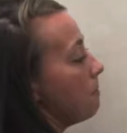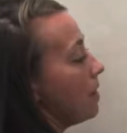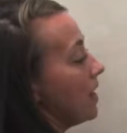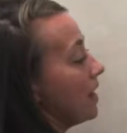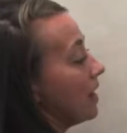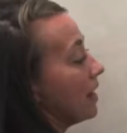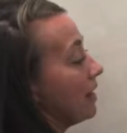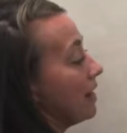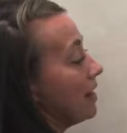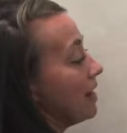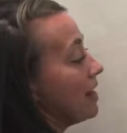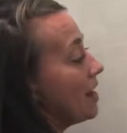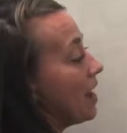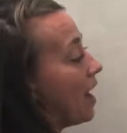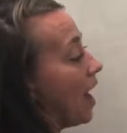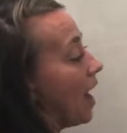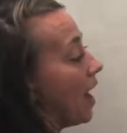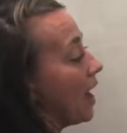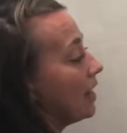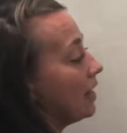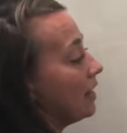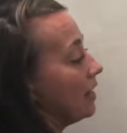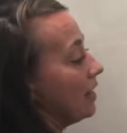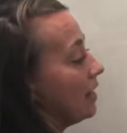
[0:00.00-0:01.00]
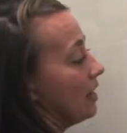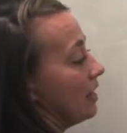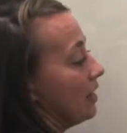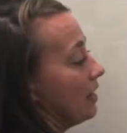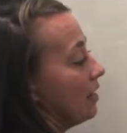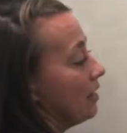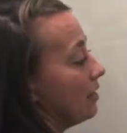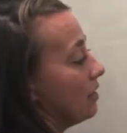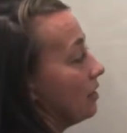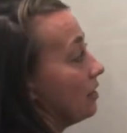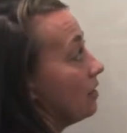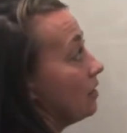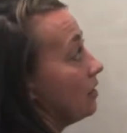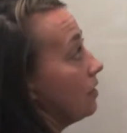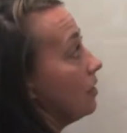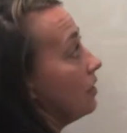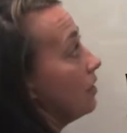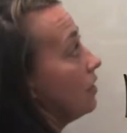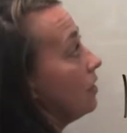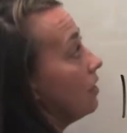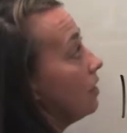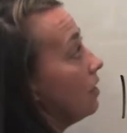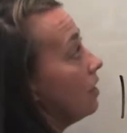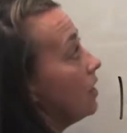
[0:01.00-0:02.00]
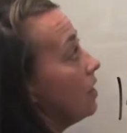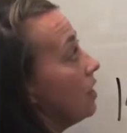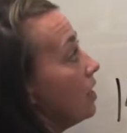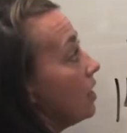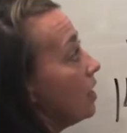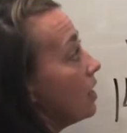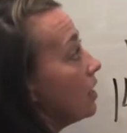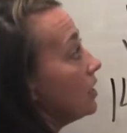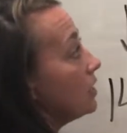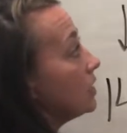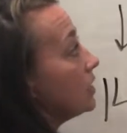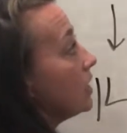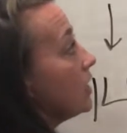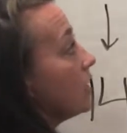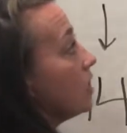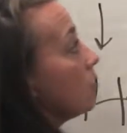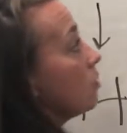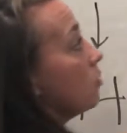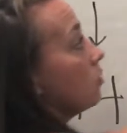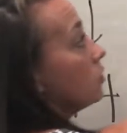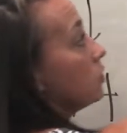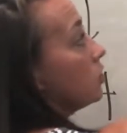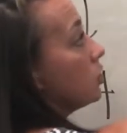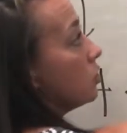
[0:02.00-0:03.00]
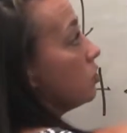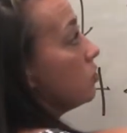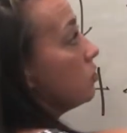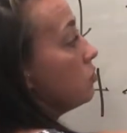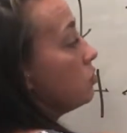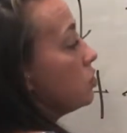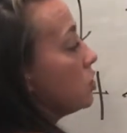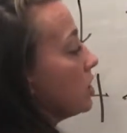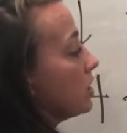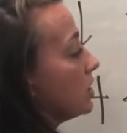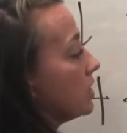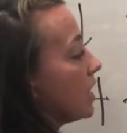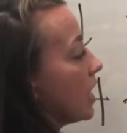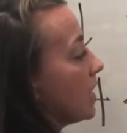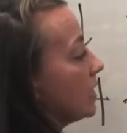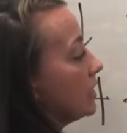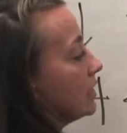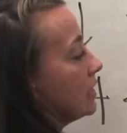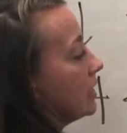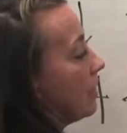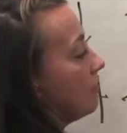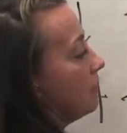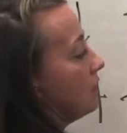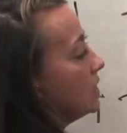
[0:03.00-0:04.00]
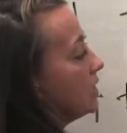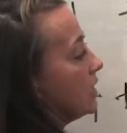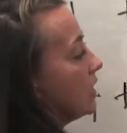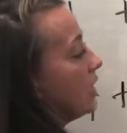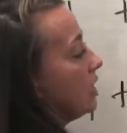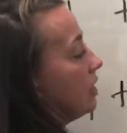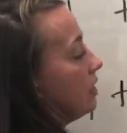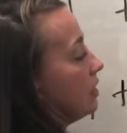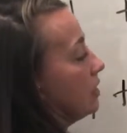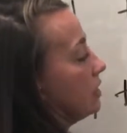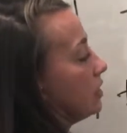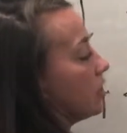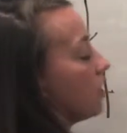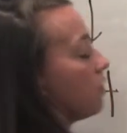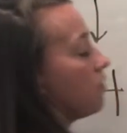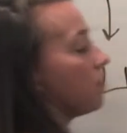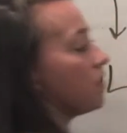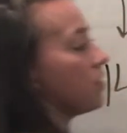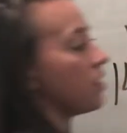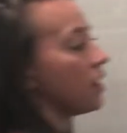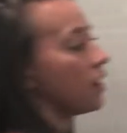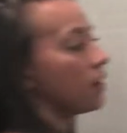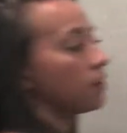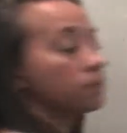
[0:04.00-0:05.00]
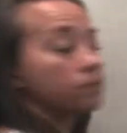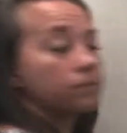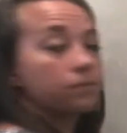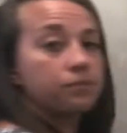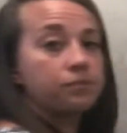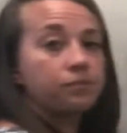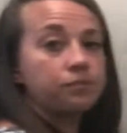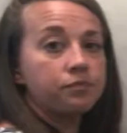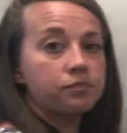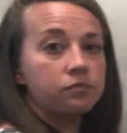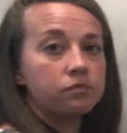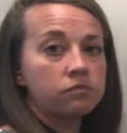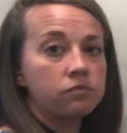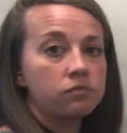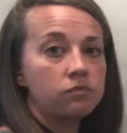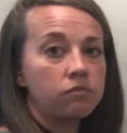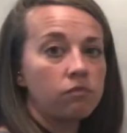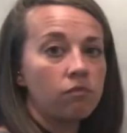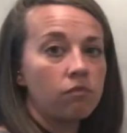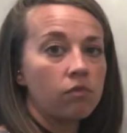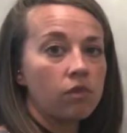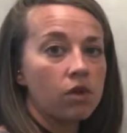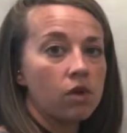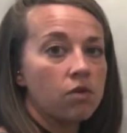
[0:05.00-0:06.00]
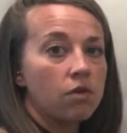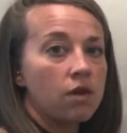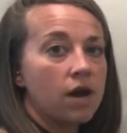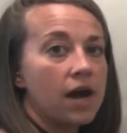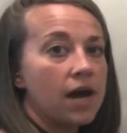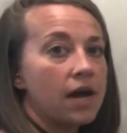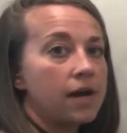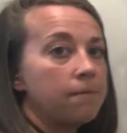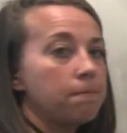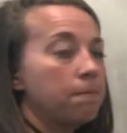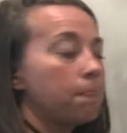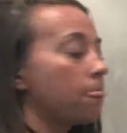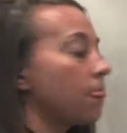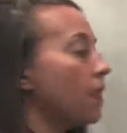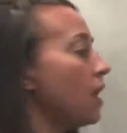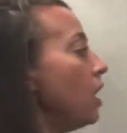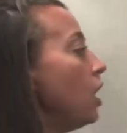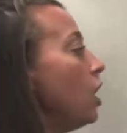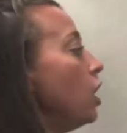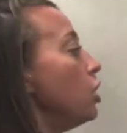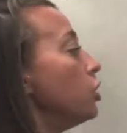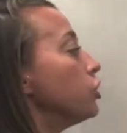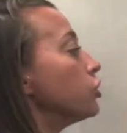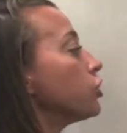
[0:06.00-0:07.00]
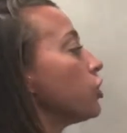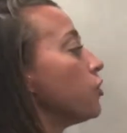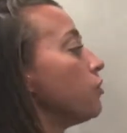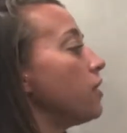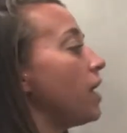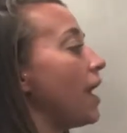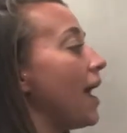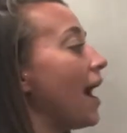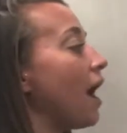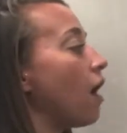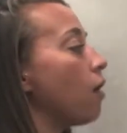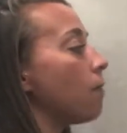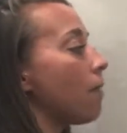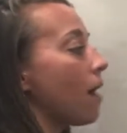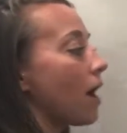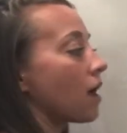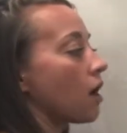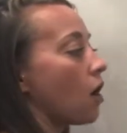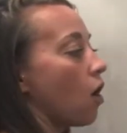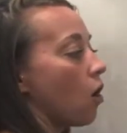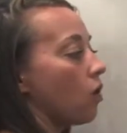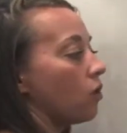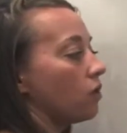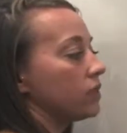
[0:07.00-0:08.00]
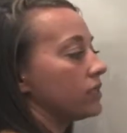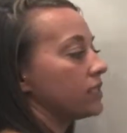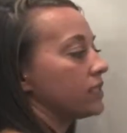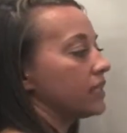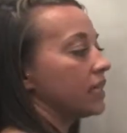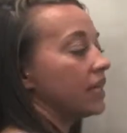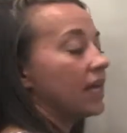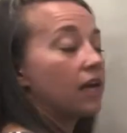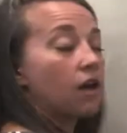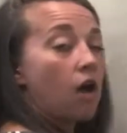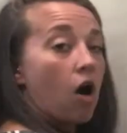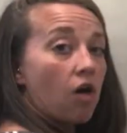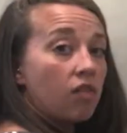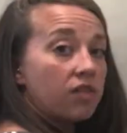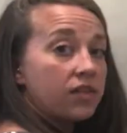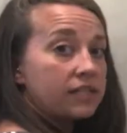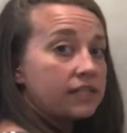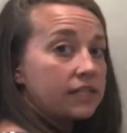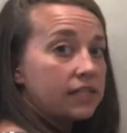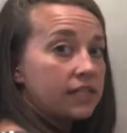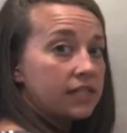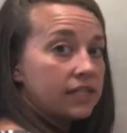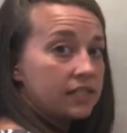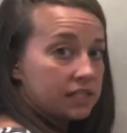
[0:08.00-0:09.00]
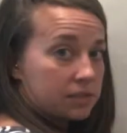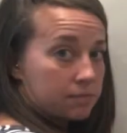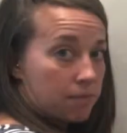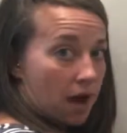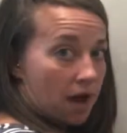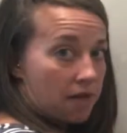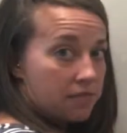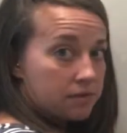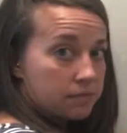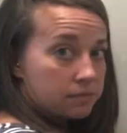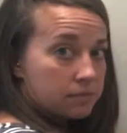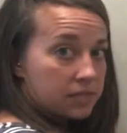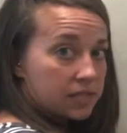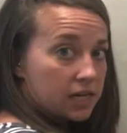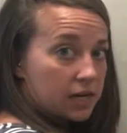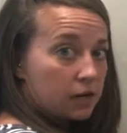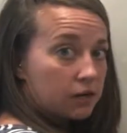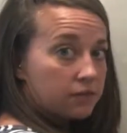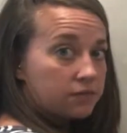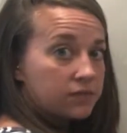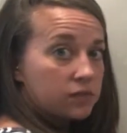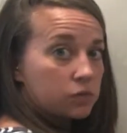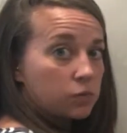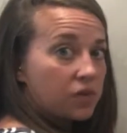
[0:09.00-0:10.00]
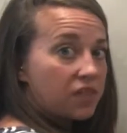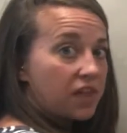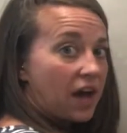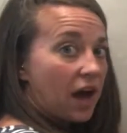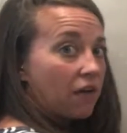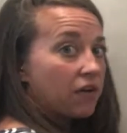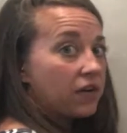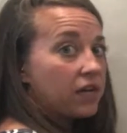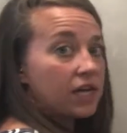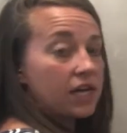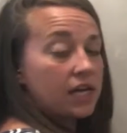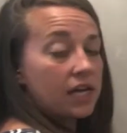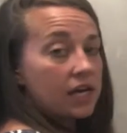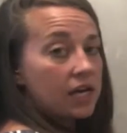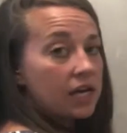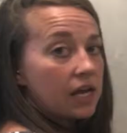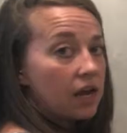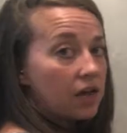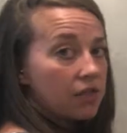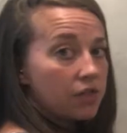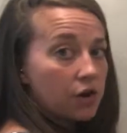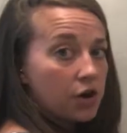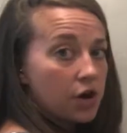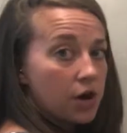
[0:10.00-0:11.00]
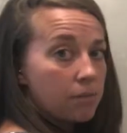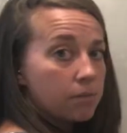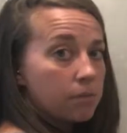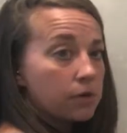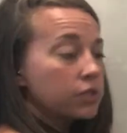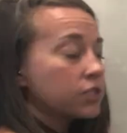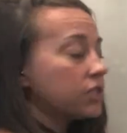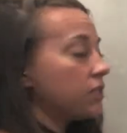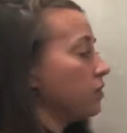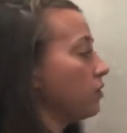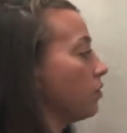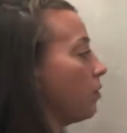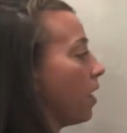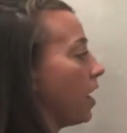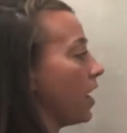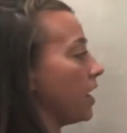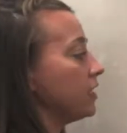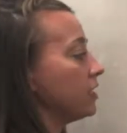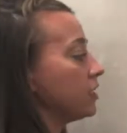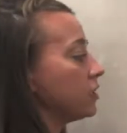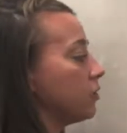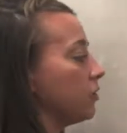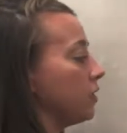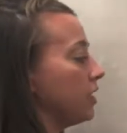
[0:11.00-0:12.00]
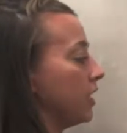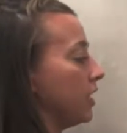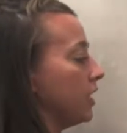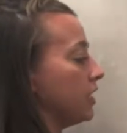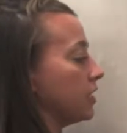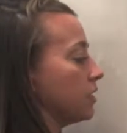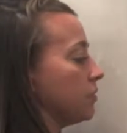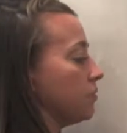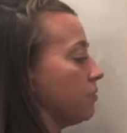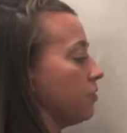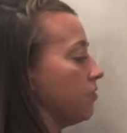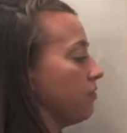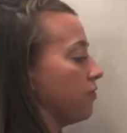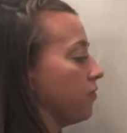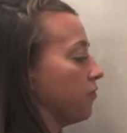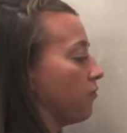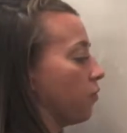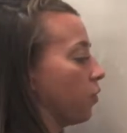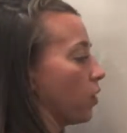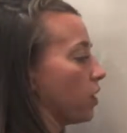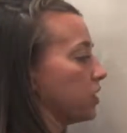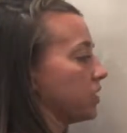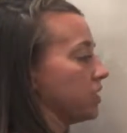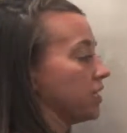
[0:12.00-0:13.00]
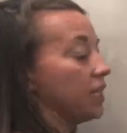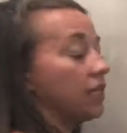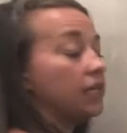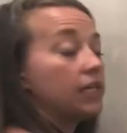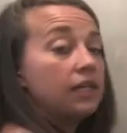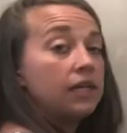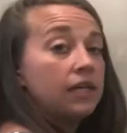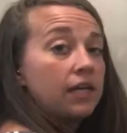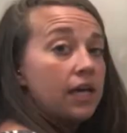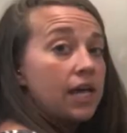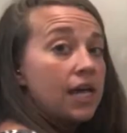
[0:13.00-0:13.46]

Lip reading: make 9n is equal to just that 17 that's over there. Okay? So now my goal is to get all these n's by themselves without any other numbers in the way, so we need to move the 14.